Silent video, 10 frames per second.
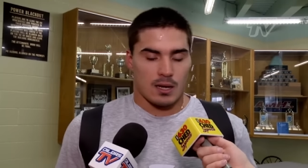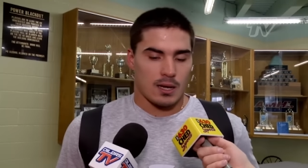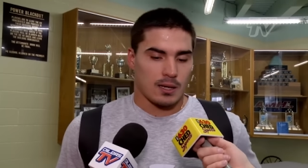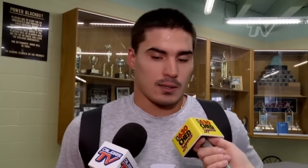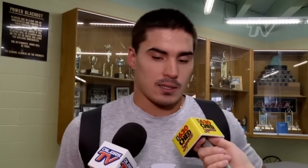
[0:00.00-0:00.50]

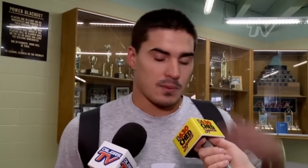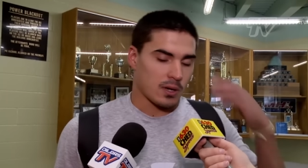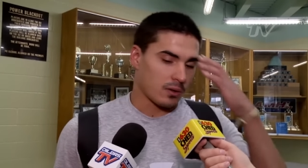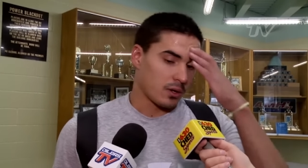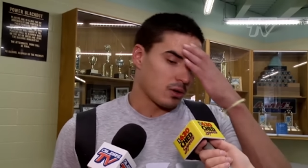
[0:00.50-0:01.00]
and it doesn't
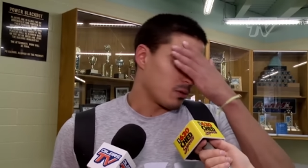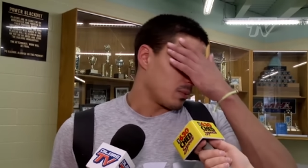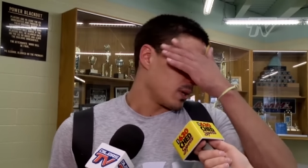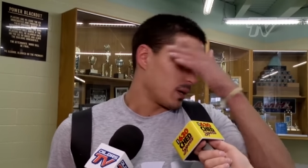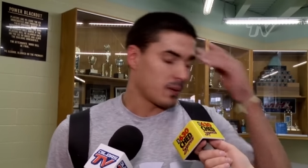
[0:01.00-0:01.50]
matter who you're going to
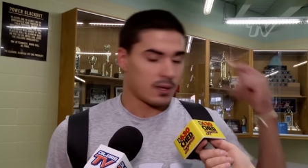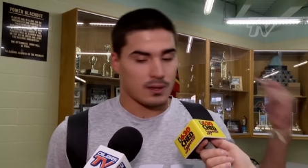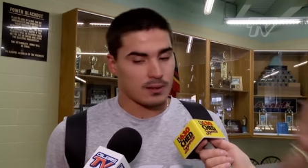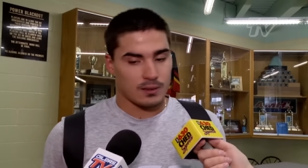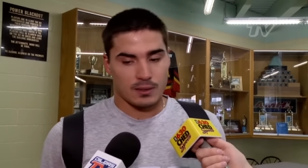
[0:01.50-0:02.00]
play with,
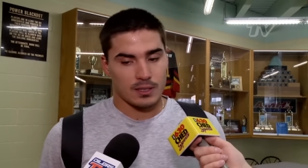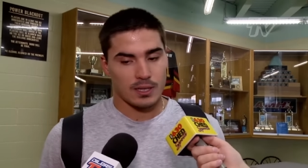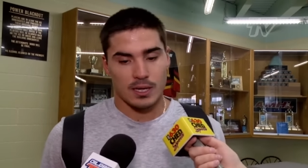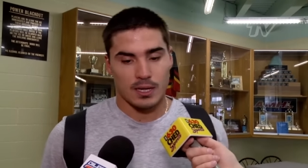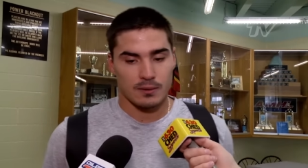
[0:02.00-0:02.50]

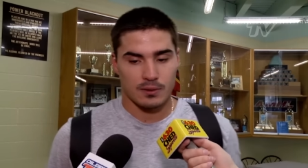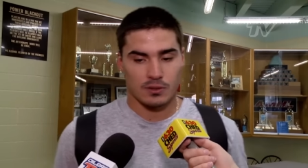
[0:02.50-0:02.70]
uh,